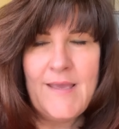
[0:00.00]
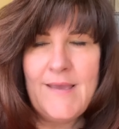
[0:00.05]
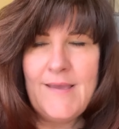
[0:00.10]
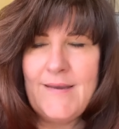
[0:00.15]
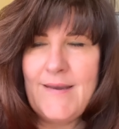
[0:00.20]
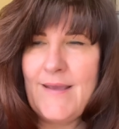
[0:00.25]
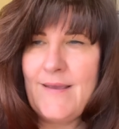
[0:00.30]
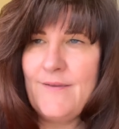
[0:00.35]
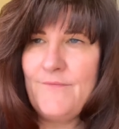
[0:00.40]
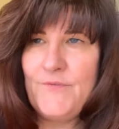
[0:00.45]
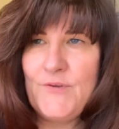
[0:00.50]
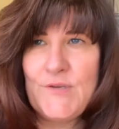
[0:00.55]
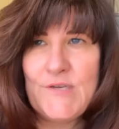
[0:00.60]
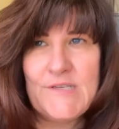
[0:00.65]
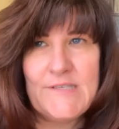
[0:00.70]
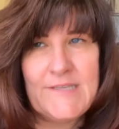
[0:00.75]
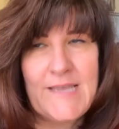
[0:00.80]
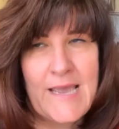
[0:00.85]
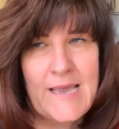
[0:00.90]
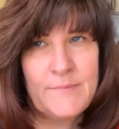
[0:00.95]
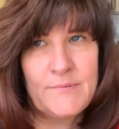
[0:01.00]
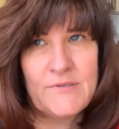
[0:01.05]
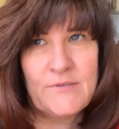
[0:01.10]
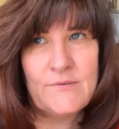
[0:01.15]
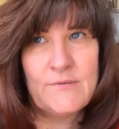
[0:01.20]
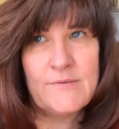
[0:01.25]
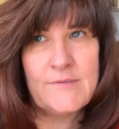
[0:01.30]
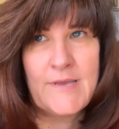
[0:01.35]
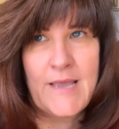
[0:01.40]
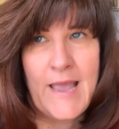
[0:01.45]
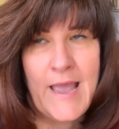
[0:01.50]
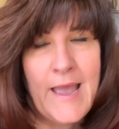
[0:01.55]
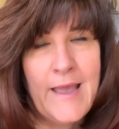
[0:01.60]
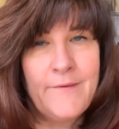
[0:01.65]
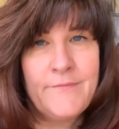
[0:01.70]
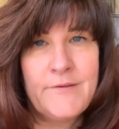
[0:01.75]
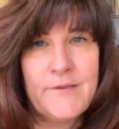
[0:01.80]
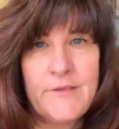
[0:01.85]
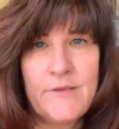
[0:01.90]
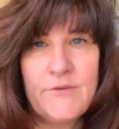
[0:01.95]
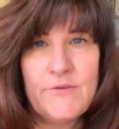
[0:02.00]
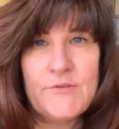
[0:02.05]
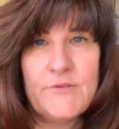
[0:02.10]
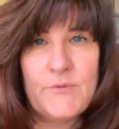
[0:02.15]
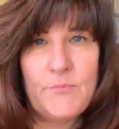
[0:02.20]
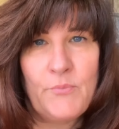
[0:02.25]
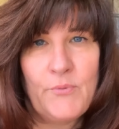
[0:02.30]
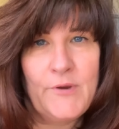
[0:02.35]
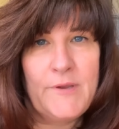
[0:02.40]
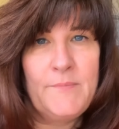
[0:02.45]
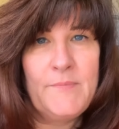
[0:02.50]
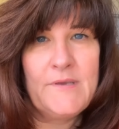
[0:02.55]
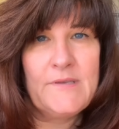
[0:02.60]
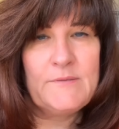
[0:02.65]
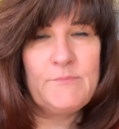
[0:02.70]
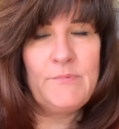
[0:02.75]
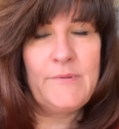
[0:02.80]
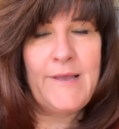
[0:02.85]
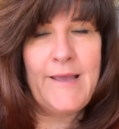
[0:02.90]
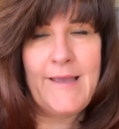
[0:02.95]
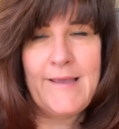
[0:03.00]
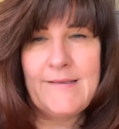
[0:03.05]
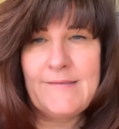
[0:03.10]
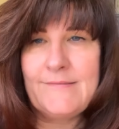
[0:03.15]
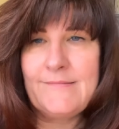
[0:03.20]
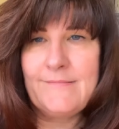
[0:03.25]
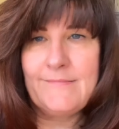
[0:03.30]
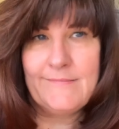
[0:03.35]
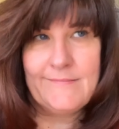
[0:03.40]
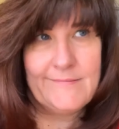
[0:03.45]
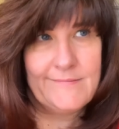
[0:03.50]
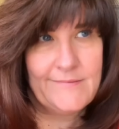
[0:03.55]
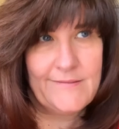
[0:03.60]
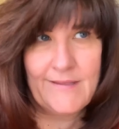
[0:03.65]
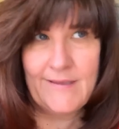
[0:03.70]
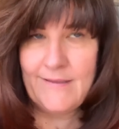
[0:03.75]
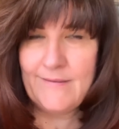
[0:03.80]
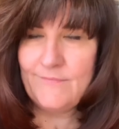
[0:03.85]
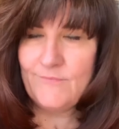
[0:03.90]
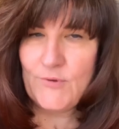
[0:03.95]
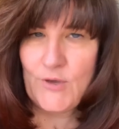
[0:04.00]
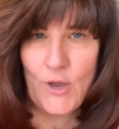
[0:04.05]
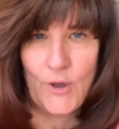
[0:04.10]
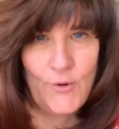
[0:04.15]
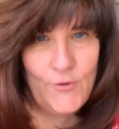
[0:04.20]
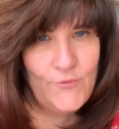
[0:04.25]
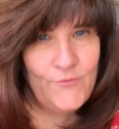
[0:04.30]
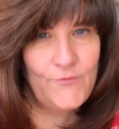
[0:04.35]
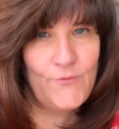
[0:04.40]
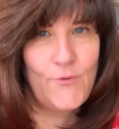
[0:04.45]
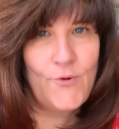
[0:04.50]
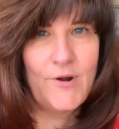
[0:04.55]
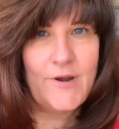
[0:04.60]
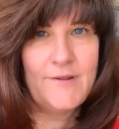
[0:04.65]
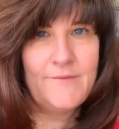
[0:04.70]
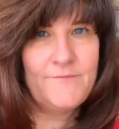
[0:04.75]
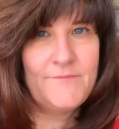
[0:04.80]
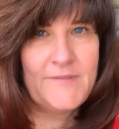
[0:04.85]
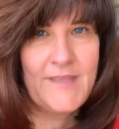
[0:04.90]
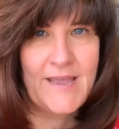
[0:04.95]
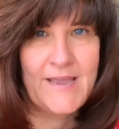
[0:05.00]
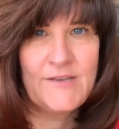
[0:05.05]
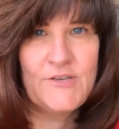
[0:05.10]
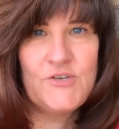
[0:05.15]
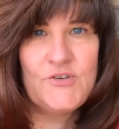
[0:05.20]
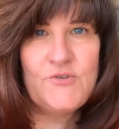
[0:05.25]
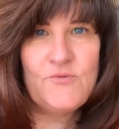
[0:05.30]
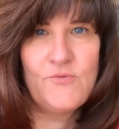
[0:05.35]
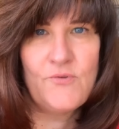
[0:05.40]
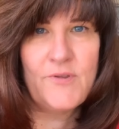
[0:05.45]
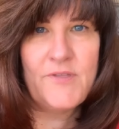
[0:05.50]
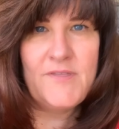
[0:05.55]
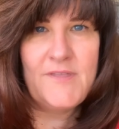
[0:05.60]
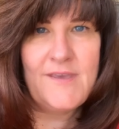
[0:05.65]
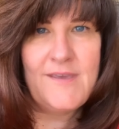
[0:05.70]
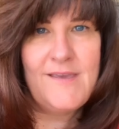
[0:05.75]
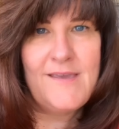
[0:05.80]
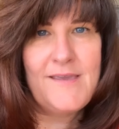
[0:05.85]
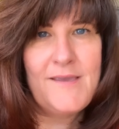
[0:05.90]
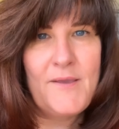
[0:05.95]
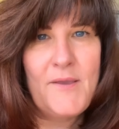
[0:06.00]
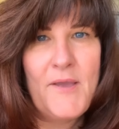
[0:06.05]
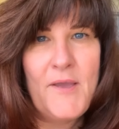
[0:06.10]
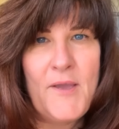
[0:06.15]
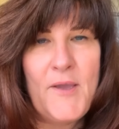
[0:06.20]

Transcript: Now, if you just absolutely have to use the pre-mixed blacks, then go for it if that's your thing.